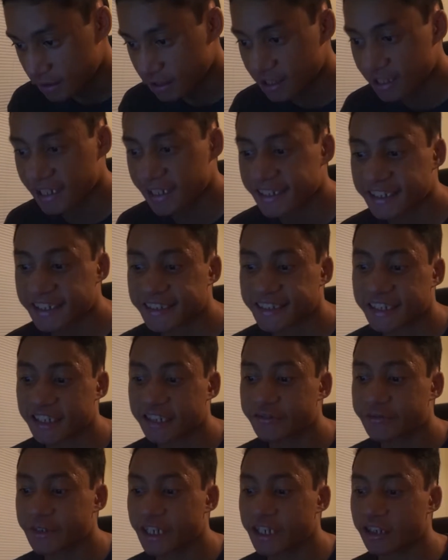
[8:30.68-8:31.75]
You guys can see
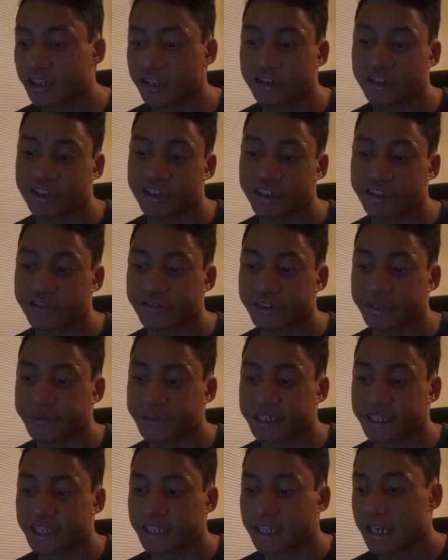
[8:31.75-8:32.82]
the red on her
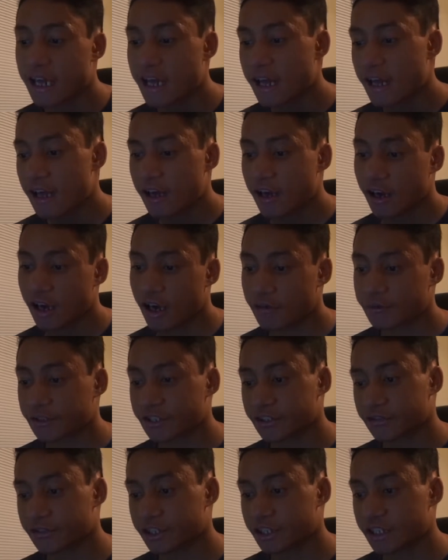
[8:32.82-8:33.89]
lipstick,
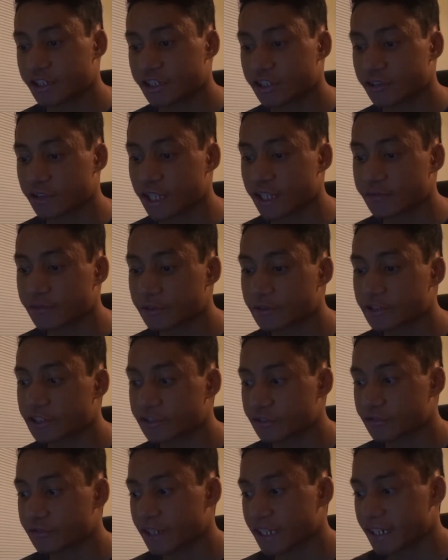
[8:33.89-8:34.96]
obviously, so that's what we're
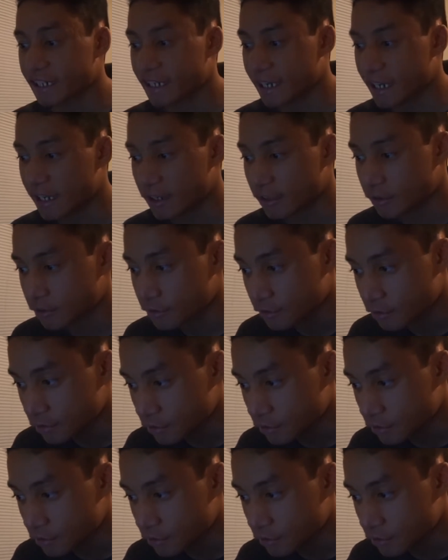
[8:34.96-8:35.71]
doing right now.